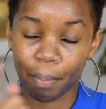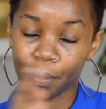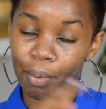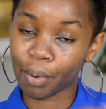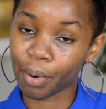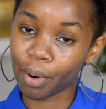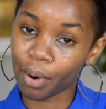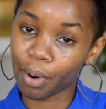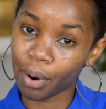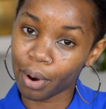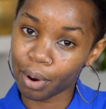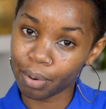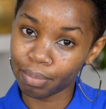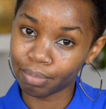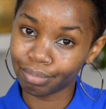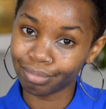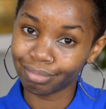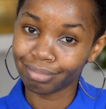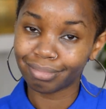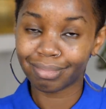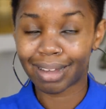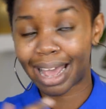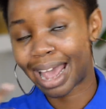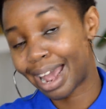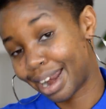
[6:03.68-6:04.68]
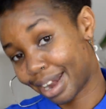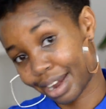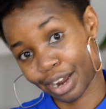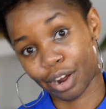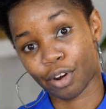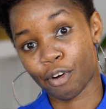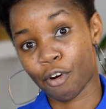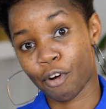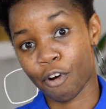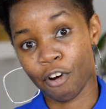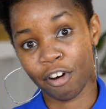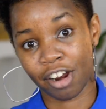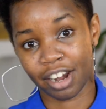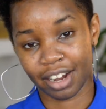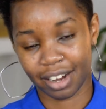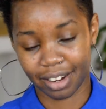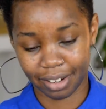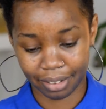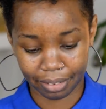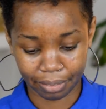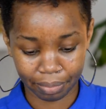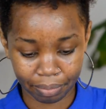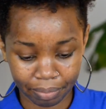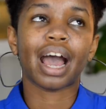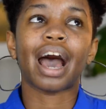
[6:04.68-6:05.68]
pro and a con.
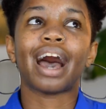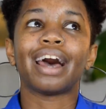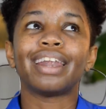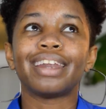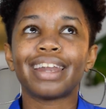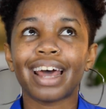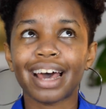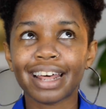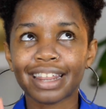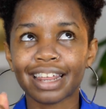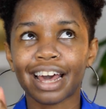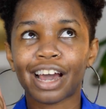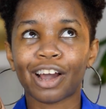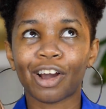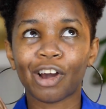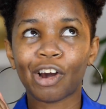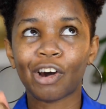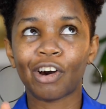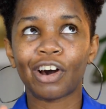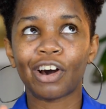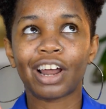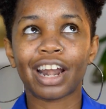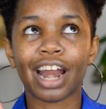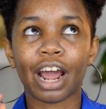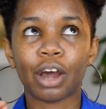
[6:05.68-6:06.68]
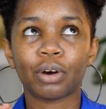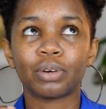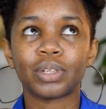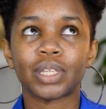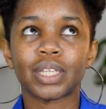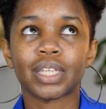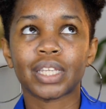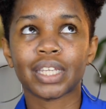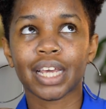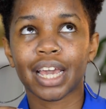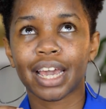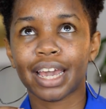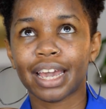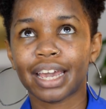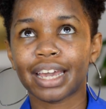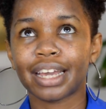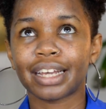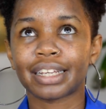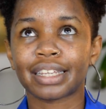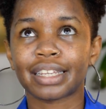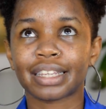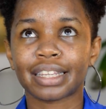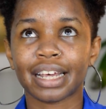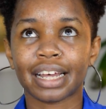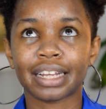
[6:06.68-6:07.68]
Another con I would
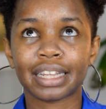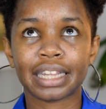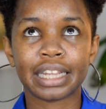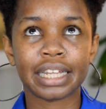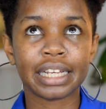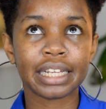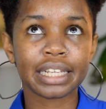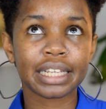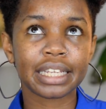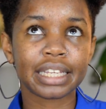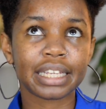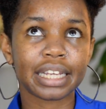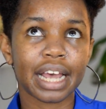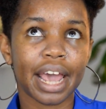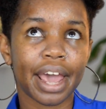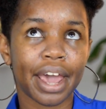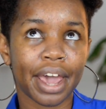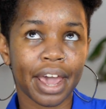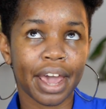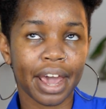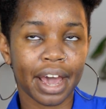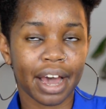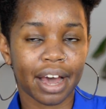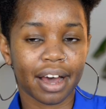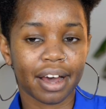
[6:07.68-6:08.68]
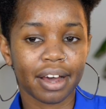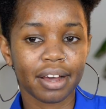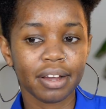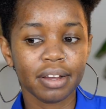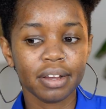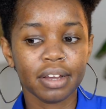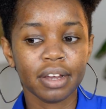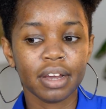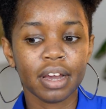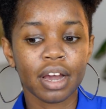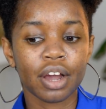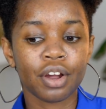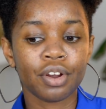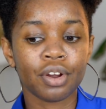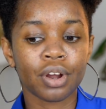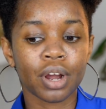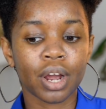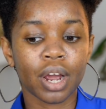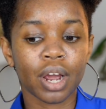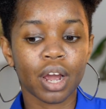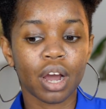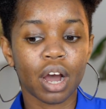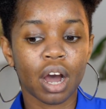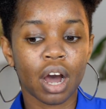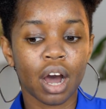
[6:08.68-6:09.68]
say is that this hair
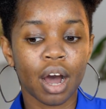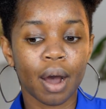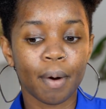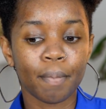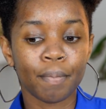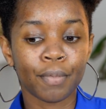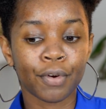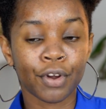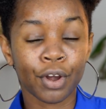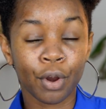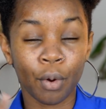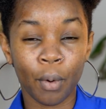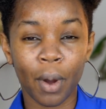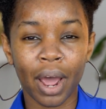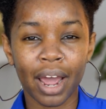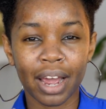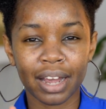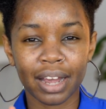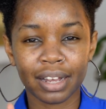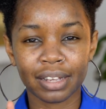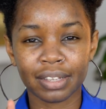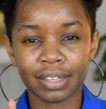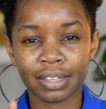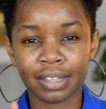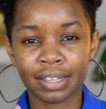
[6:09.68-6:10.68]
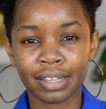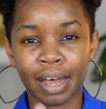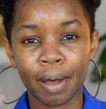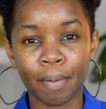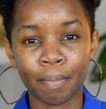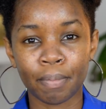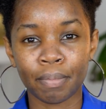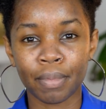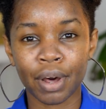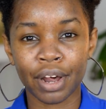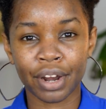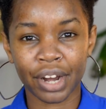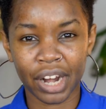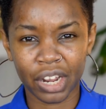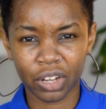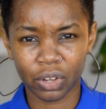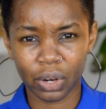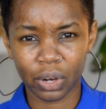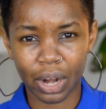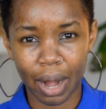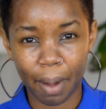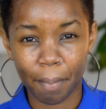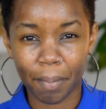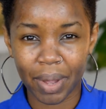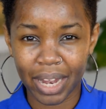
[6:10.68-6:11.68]
requires some
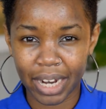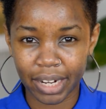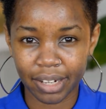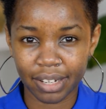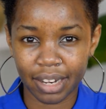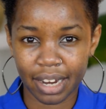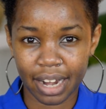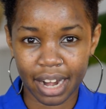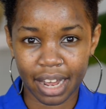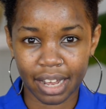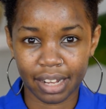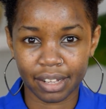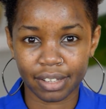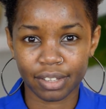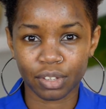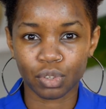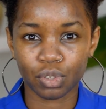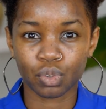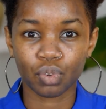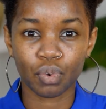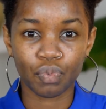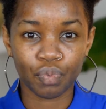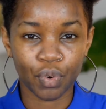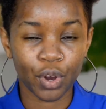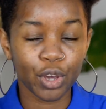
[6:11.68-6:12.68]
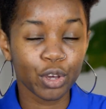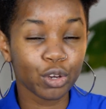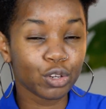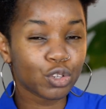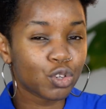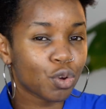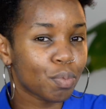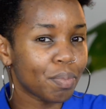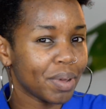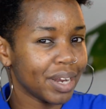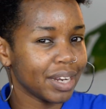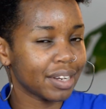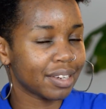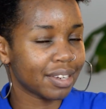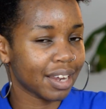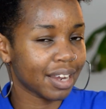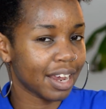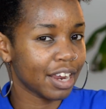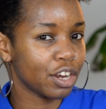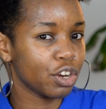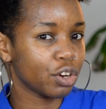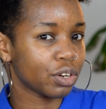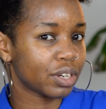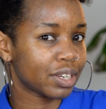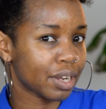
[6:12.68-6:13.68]
regular maintenance. So for you to
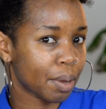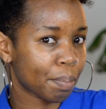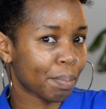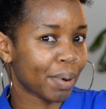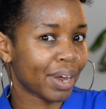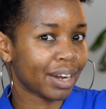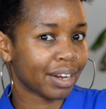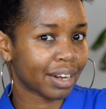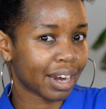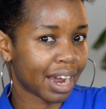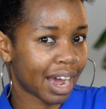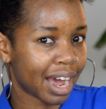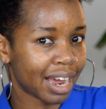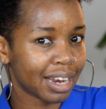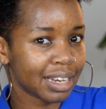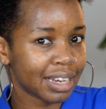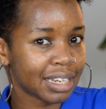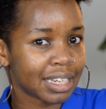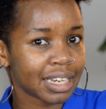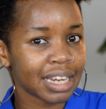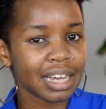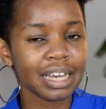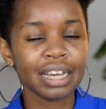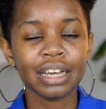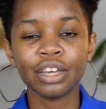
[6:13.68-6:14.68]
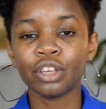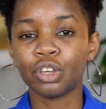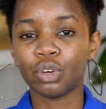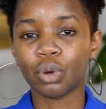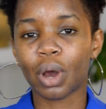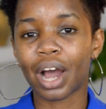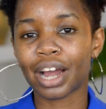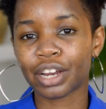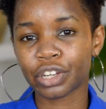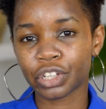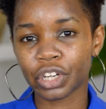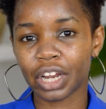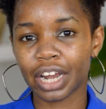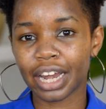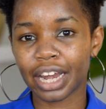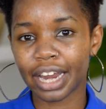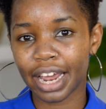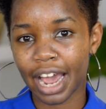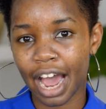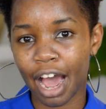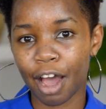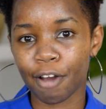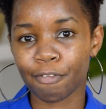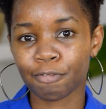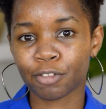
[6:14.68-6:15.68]
maintain your tapered cut, you
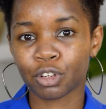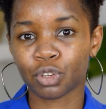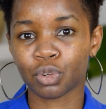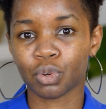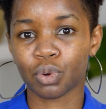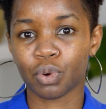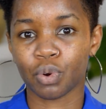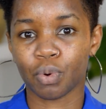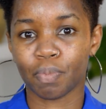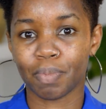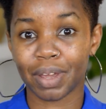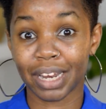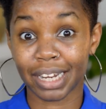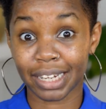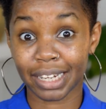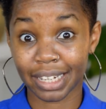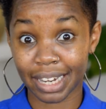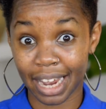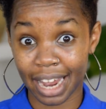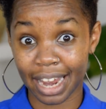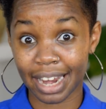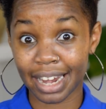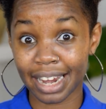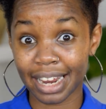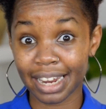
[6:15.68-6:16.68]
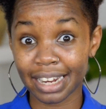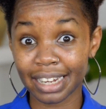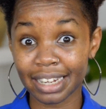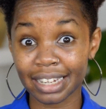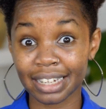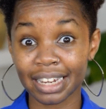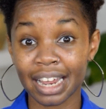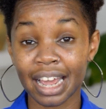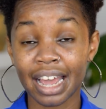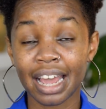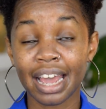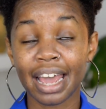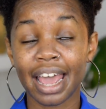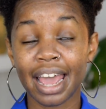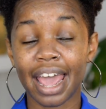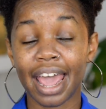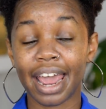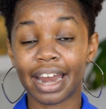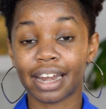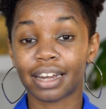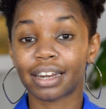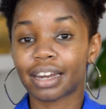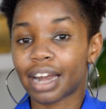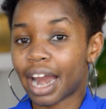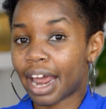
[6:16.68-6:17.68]
actually have to maintain it
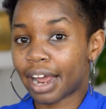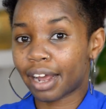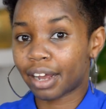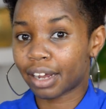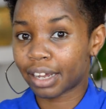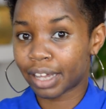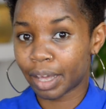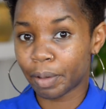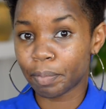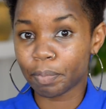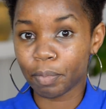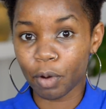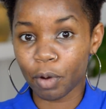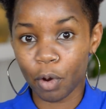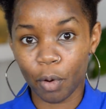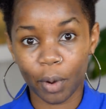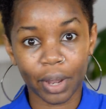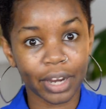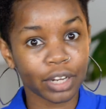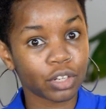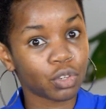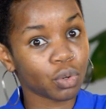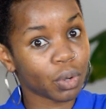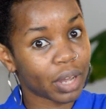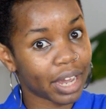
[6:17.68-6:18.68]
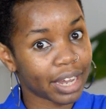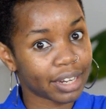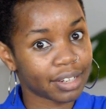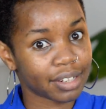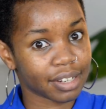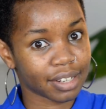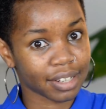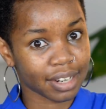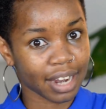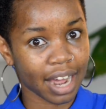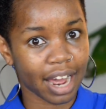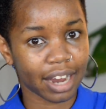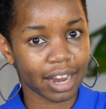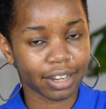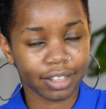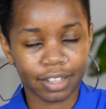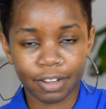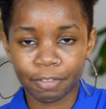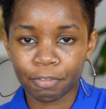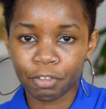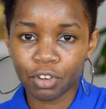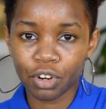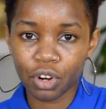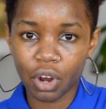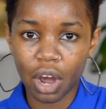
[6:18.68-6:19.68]
and like keep going to get it cut.
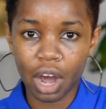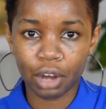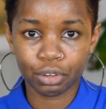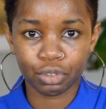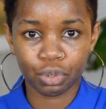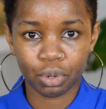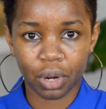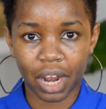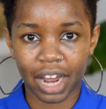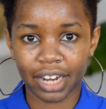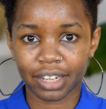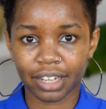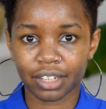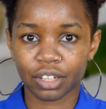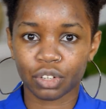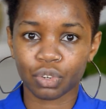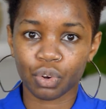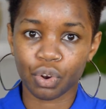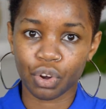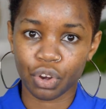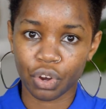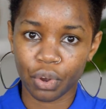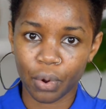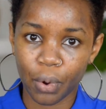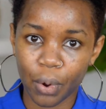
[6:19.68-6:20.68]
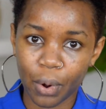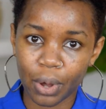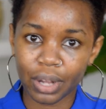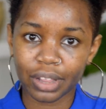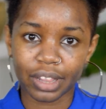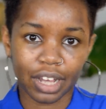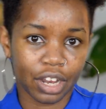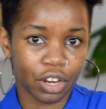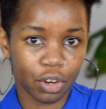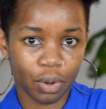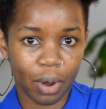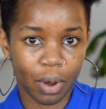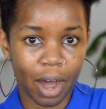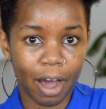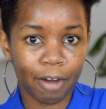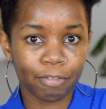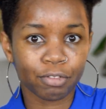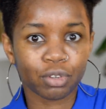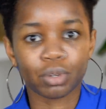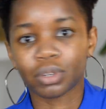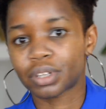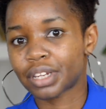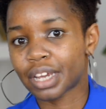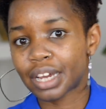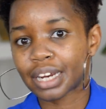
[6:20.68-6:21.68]
If you know how to cut it on your own, then you
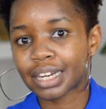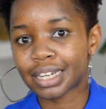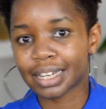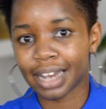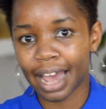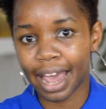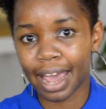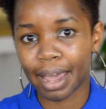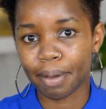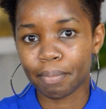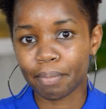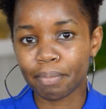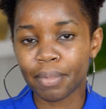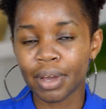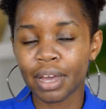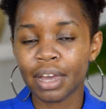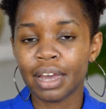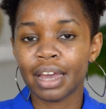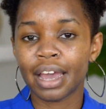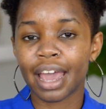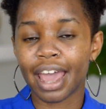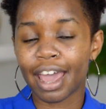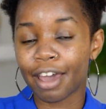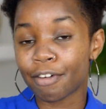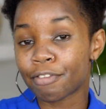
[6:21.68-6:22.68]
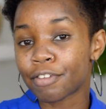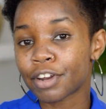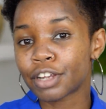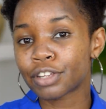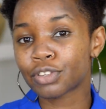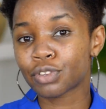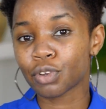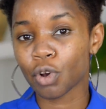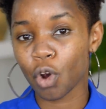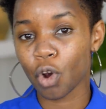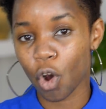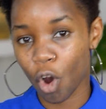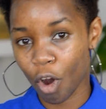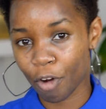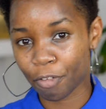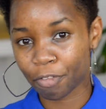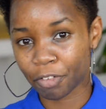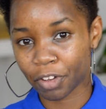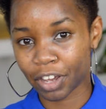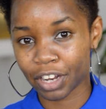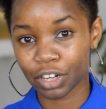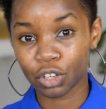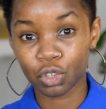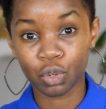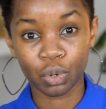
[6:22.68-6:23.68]
have to take time every so
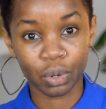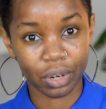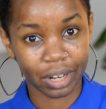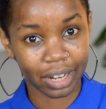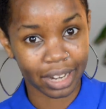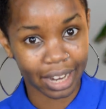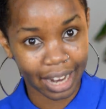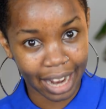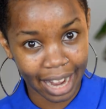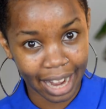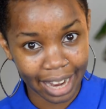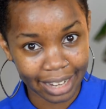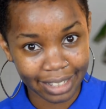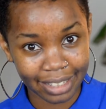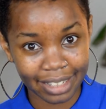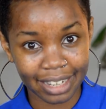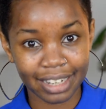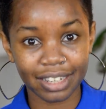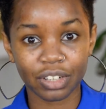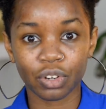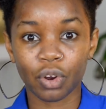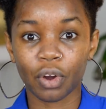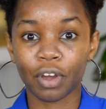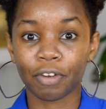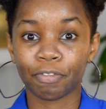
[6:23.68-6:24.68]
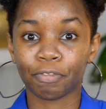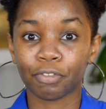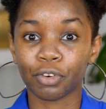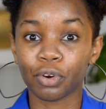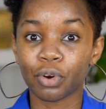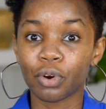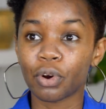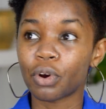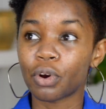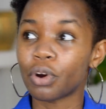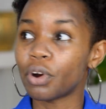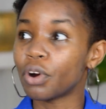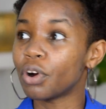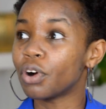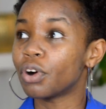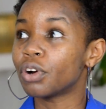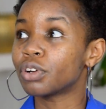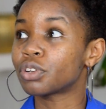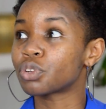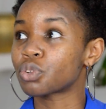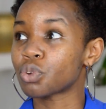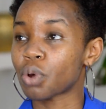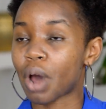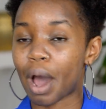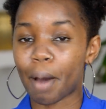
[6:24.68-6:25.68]
often to recut it. Or if you
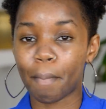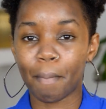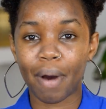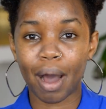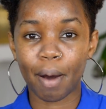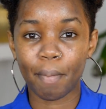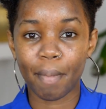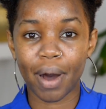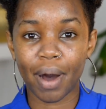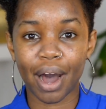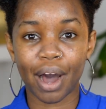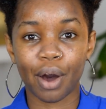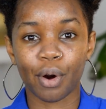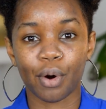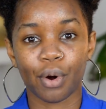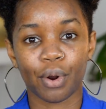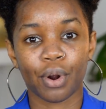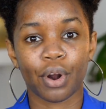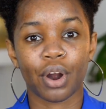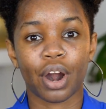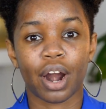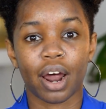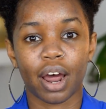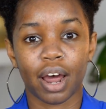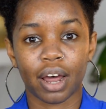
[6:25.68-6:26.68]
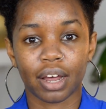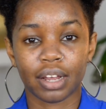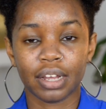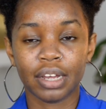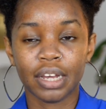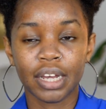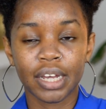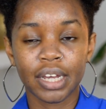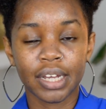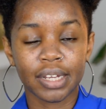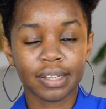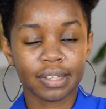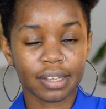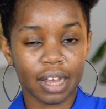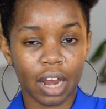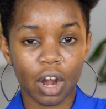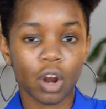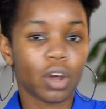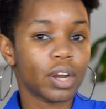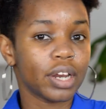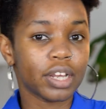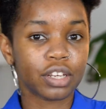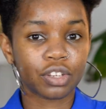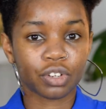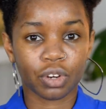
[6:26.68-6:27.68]
go to a barber or a
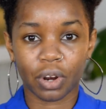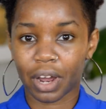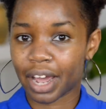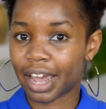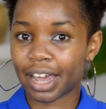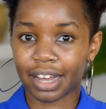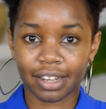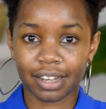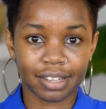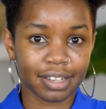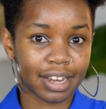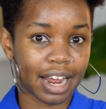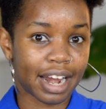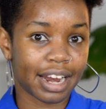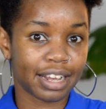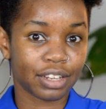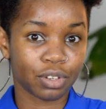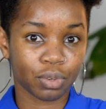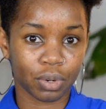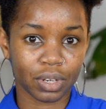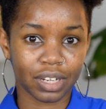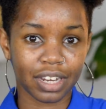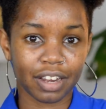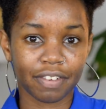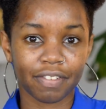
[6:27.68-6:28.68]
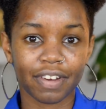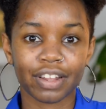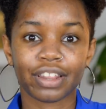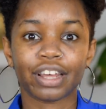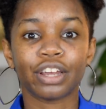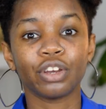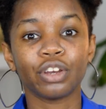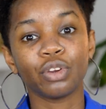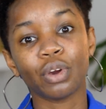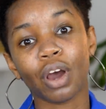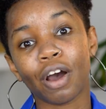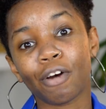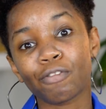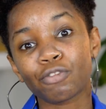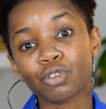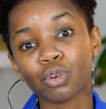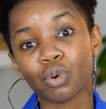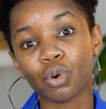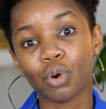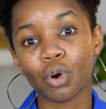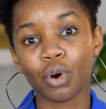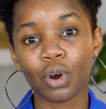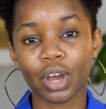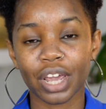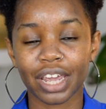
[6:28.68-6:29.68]
salonist or hairstylist or whatever, then you have
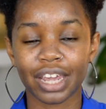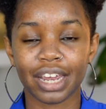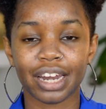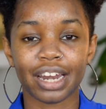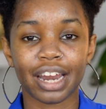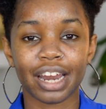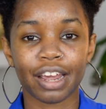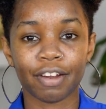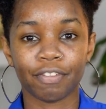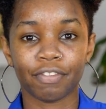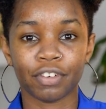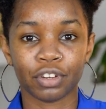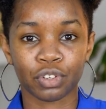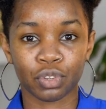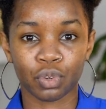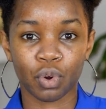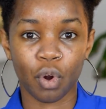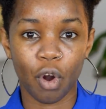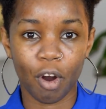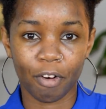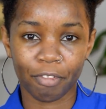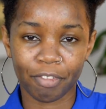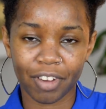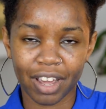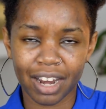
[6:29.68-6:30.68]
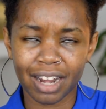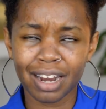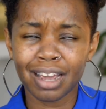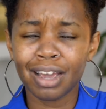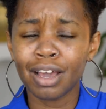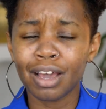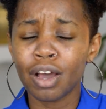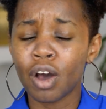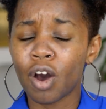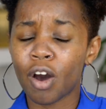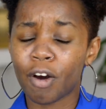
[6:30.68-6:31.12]
to go in every so often.